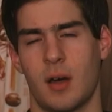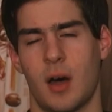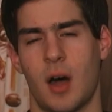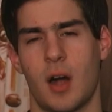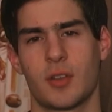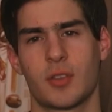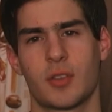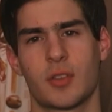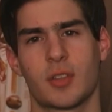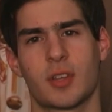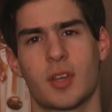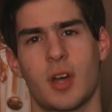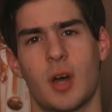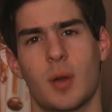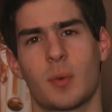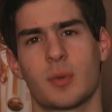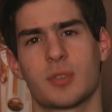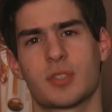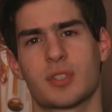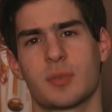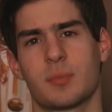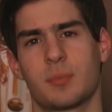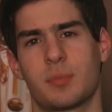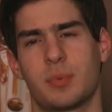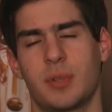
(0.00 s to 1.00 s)
Under the Gun
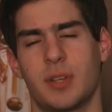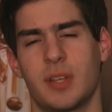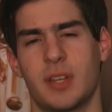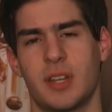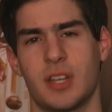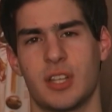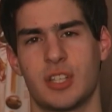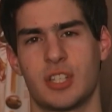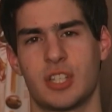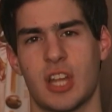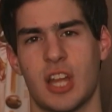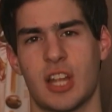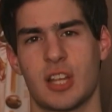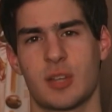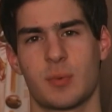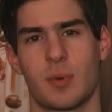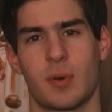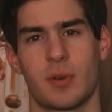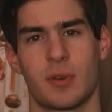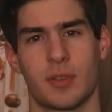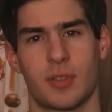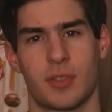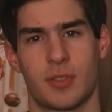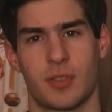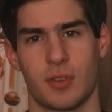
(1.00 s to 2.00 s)
was completed
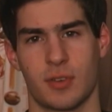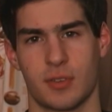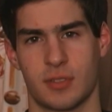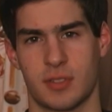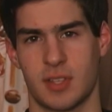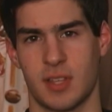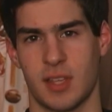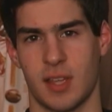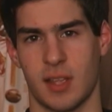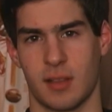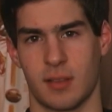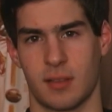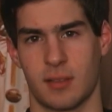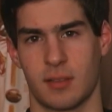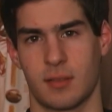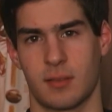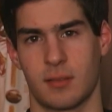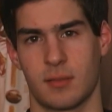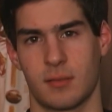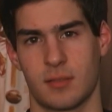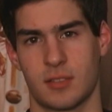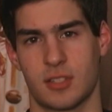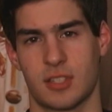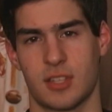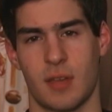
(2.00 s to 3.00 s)
January 13th,
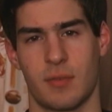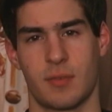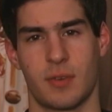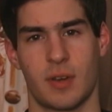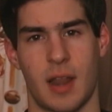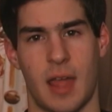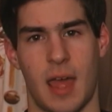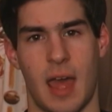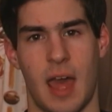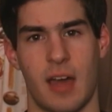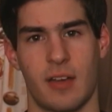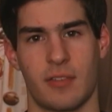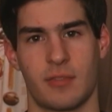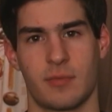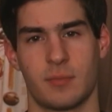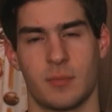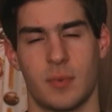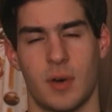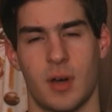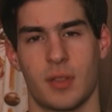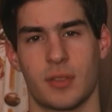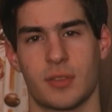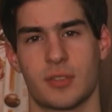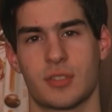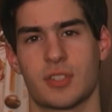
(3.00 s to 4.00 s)
7.5
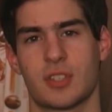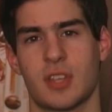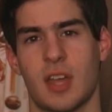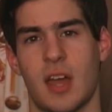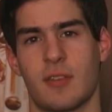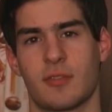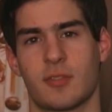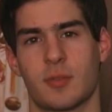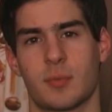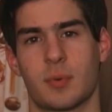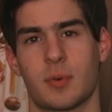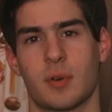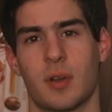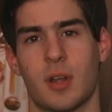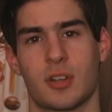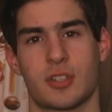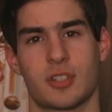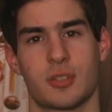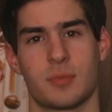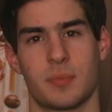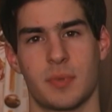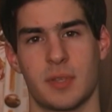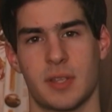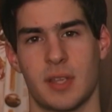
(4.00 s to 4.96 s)
months after production